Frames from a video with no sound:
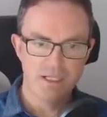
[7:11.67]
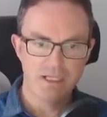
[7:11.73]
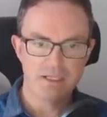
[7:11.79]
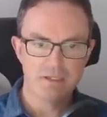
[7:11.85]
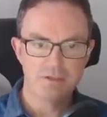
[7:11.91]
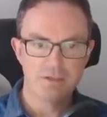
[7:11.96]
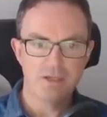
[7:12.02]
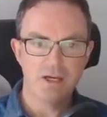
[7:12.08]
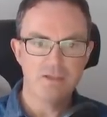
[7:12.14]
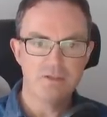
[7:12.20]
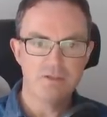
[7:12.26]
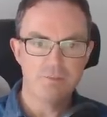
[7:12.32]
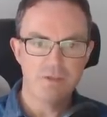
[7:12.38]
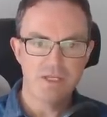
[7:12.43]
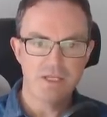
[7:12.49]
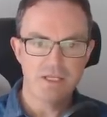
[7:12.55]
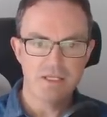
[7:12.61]
it could either
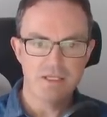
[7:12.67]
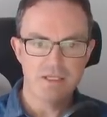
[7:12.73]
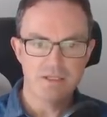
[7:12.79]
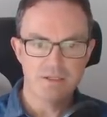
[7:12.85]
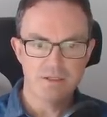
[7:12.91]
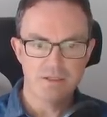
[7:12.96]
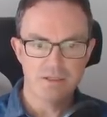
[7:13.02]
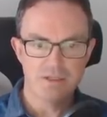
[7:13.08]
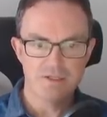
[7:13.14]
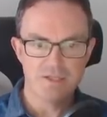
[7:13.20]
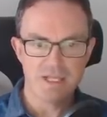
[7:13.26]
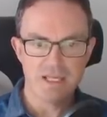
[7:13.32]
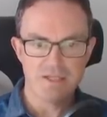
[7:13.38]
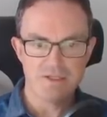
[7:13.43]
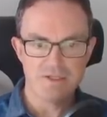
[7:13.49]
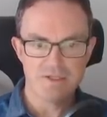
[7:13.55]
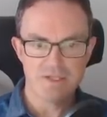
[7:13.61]
be, it's
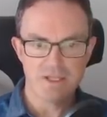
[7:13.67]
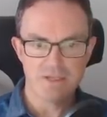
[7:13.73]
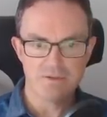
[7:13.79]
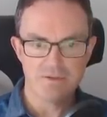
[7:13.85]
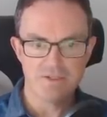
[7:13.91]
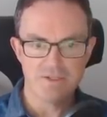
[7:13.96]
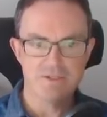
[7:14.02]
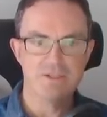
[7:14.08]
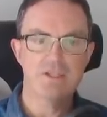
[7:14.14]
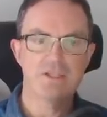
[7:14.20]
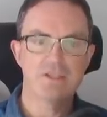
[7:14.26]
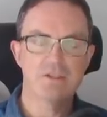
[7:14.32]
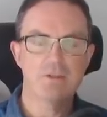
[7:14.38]
eight cells, isn't it?